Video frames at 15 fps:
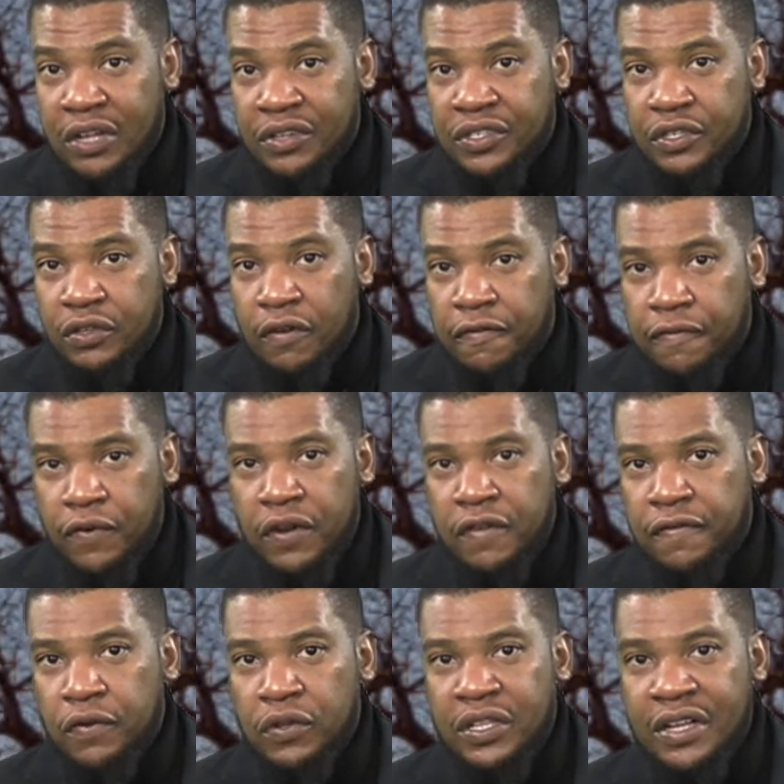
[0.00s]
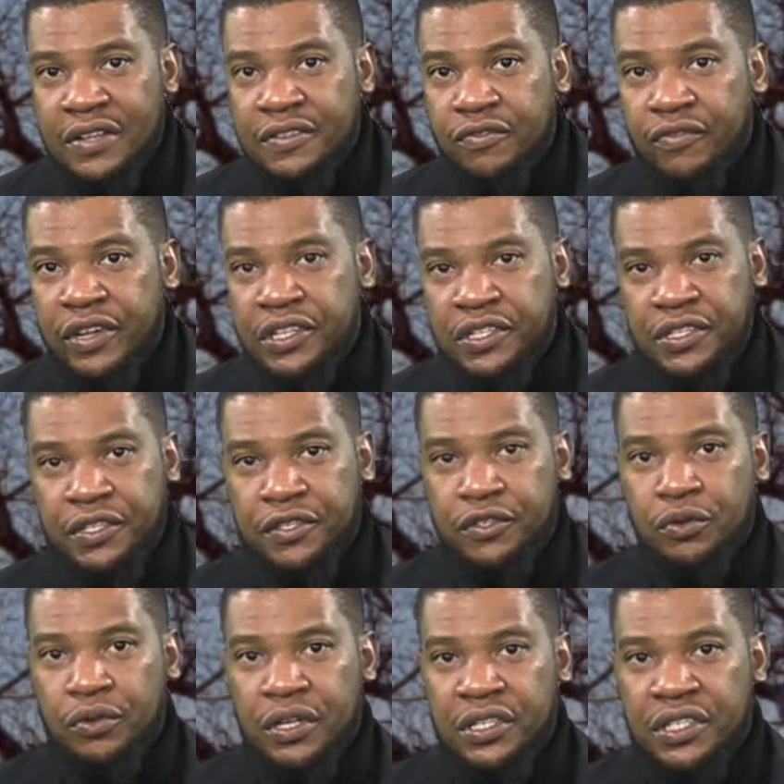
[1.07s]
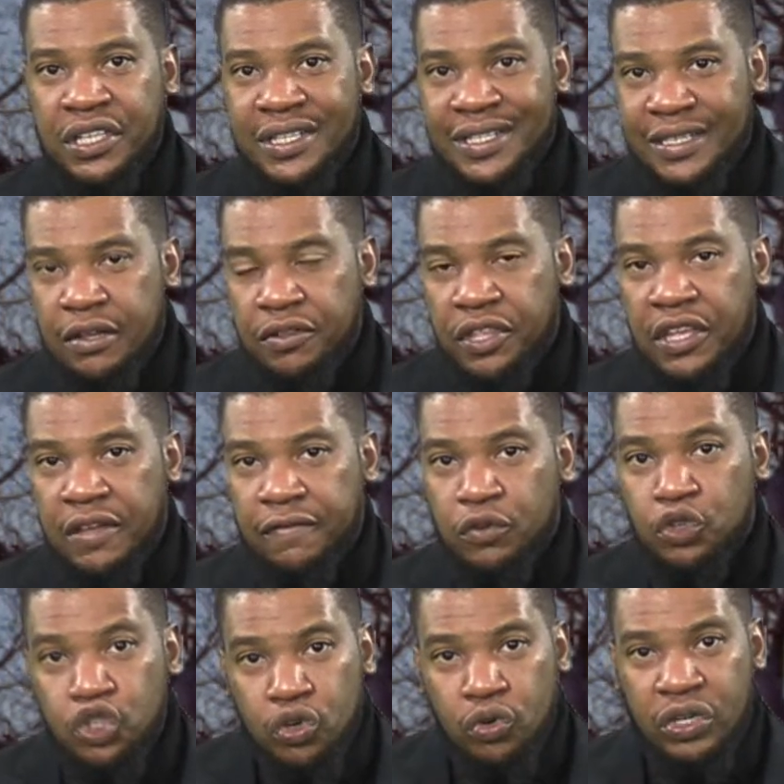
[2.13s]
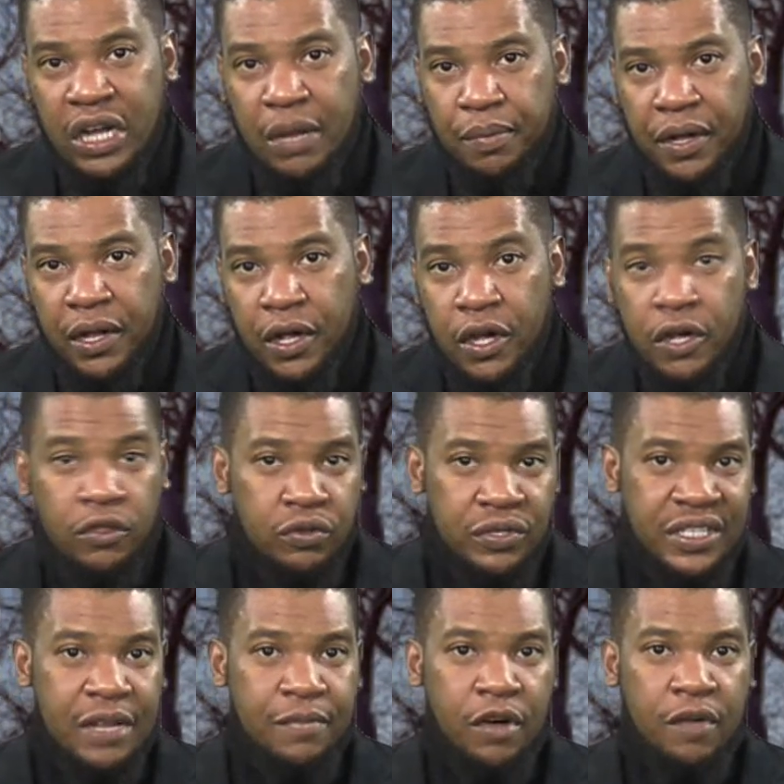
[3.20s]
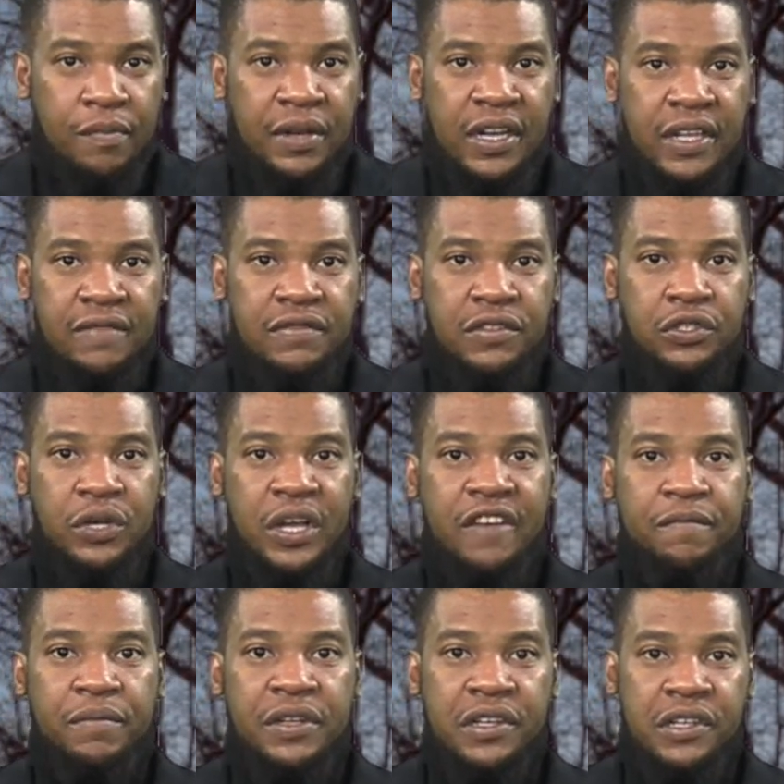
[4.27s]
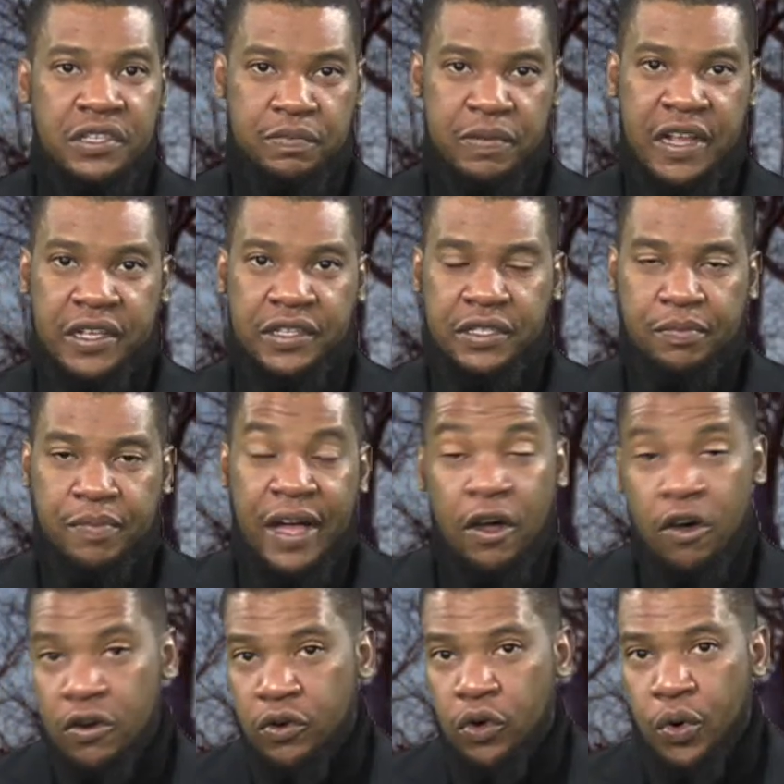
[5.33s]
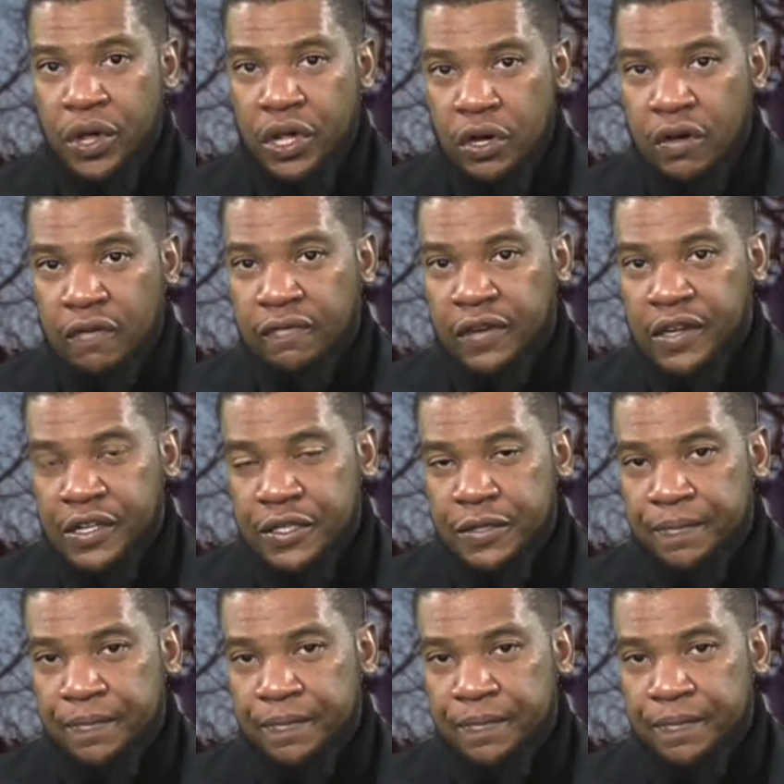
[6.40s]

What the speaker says: of 44,000 registered students in South Kivu showed up, though some are believed to have been displaced by ongoing conflict.